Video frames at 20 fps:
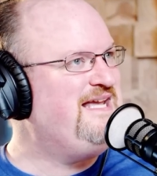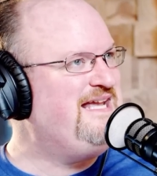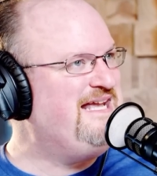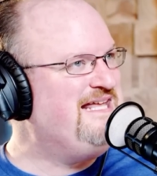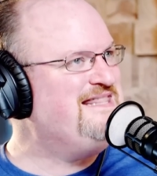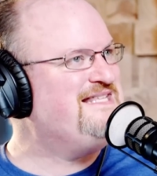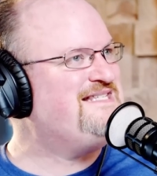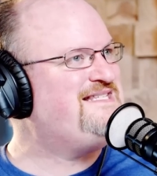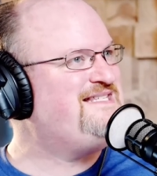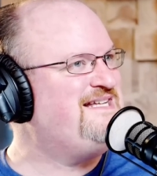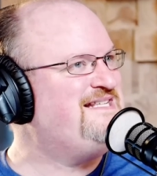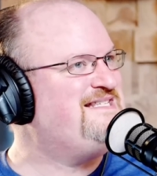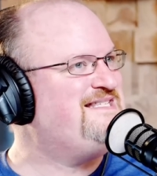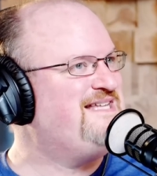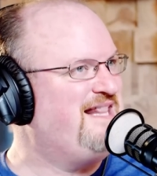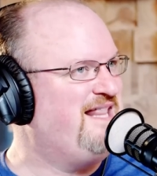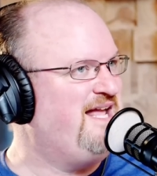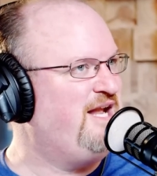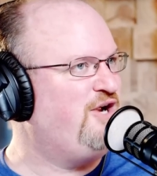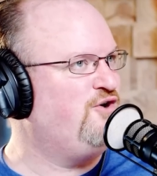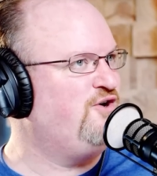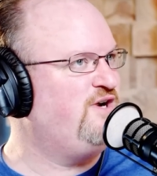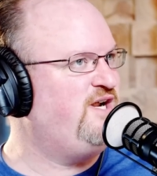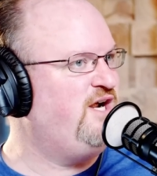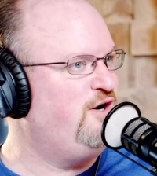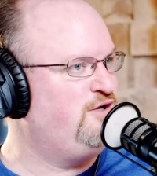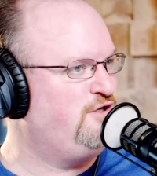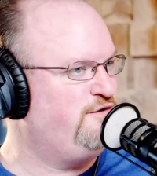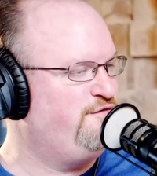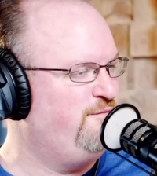in the sense that like her
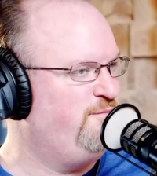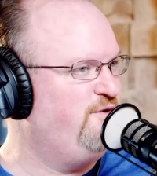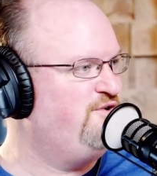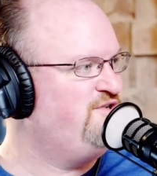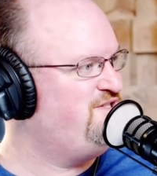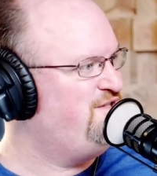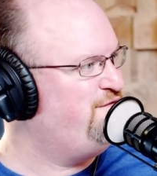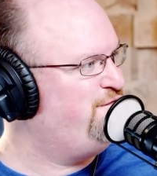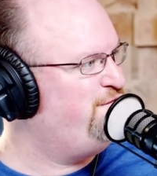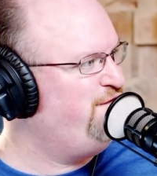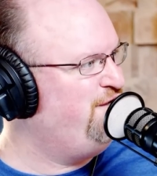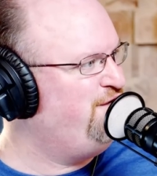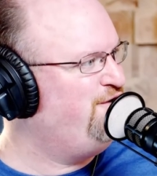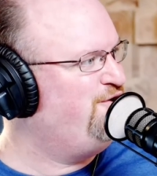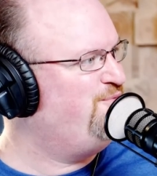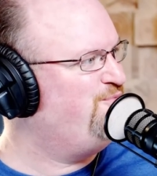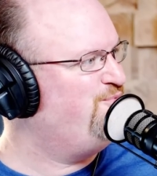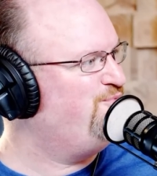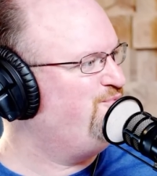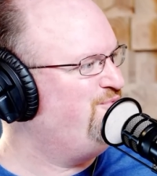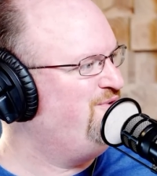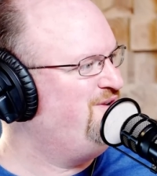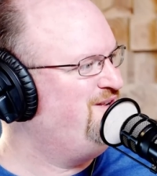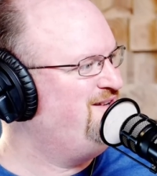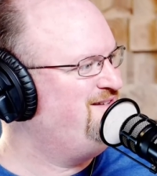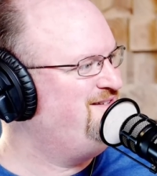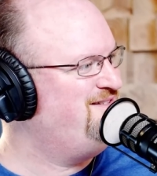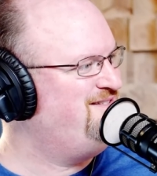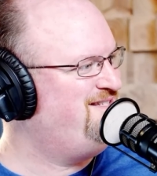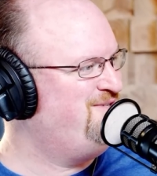character for most of the film
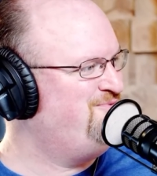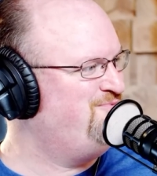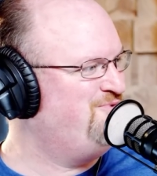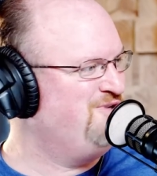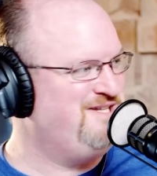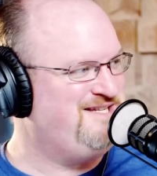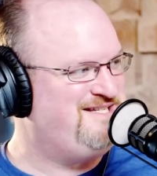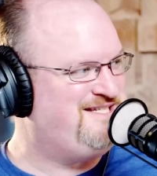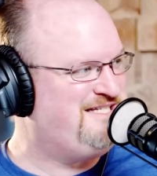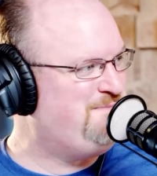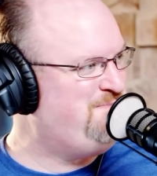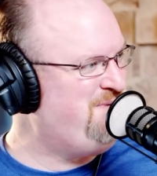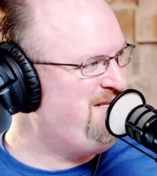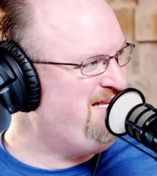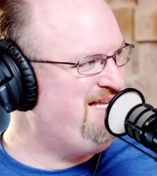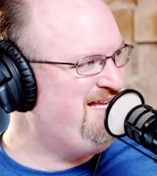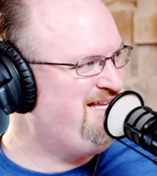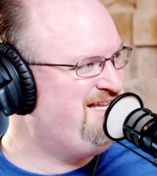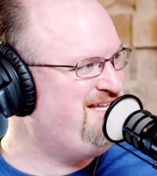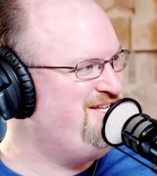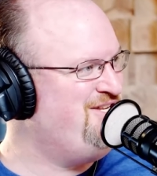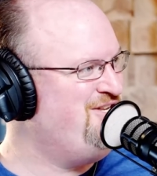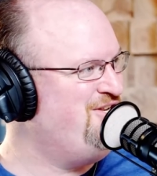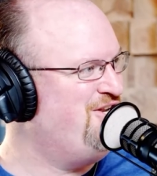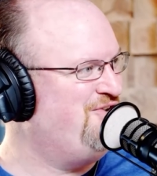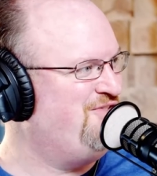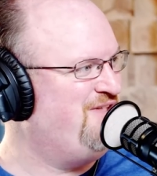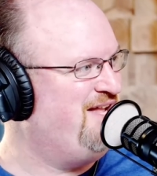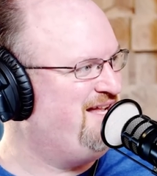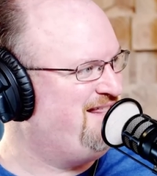didn't really speak,
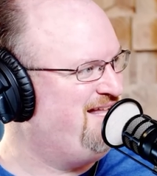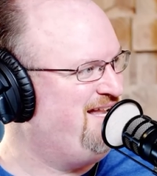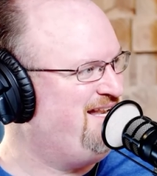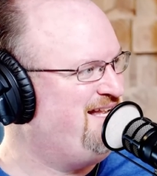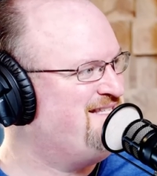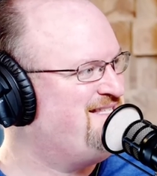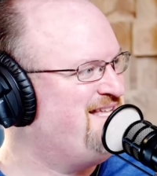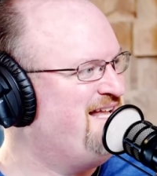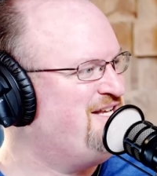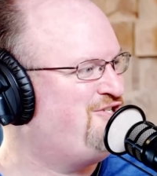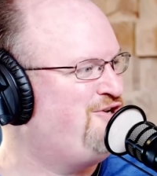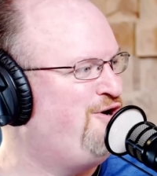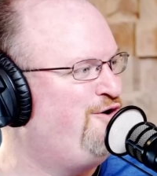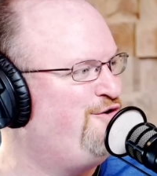you know, like it's that